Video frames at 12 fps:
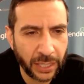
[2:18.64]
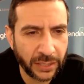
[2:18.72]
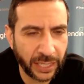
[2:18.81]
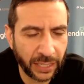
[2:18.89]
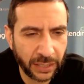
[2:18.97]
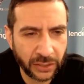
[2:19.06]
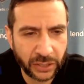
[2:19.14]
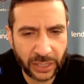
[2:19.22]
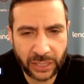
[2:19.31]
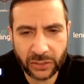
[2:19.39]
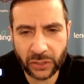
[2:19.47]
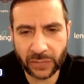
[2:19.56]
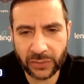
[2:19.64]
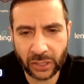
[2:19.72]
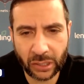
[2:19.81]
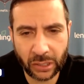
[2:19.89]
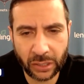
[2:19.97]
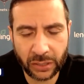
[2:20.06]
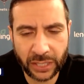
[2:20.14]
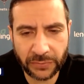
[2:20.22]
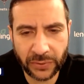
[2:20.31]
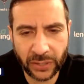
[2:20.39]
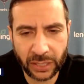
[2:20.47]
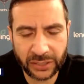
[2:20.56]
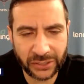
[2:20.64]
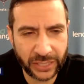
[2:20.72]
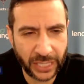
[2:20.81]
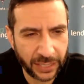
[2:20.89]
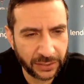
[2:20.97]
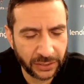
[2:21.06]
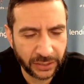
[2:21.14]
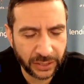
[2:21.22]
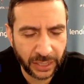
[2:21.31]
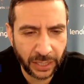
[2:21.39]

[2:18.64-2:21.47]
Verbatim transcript: tendencies. You have to learn different sets.